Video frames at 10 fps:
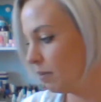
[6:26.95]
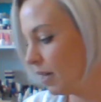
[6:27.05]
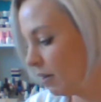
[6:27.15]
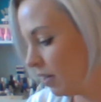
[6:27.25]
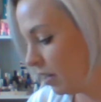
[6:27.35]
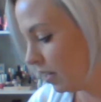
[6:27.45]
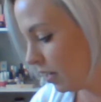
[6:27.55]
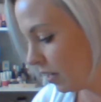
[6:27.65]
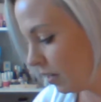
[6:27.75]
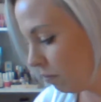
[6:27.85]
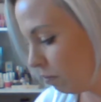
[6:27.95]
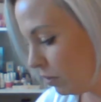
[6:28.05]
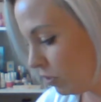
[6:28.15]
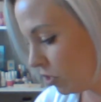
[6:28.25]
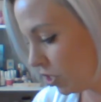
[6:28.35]
my
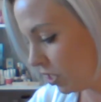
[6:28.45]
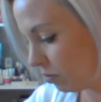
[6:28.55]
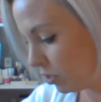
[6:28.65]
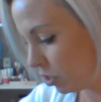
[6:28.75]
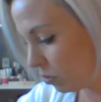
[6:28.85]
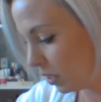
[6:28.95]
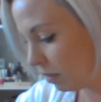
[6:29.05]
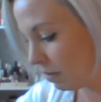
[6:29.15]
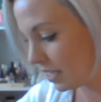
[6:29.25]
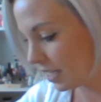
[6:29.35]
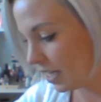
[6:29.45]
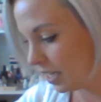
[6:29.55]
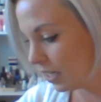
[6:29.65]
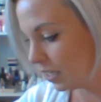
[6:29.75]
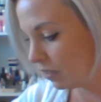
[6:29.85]
builder gel, which is really messy.
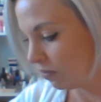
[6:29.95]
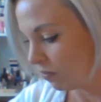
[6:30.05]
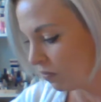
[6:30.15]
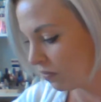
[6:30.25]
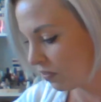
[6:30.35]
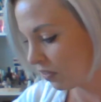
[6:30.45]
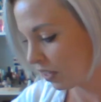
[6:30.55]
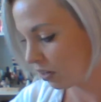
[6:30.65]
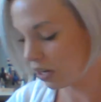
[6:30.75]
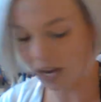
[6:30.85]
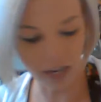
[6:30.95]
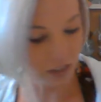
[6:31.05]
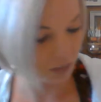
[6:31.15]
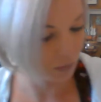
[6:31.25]
Okay.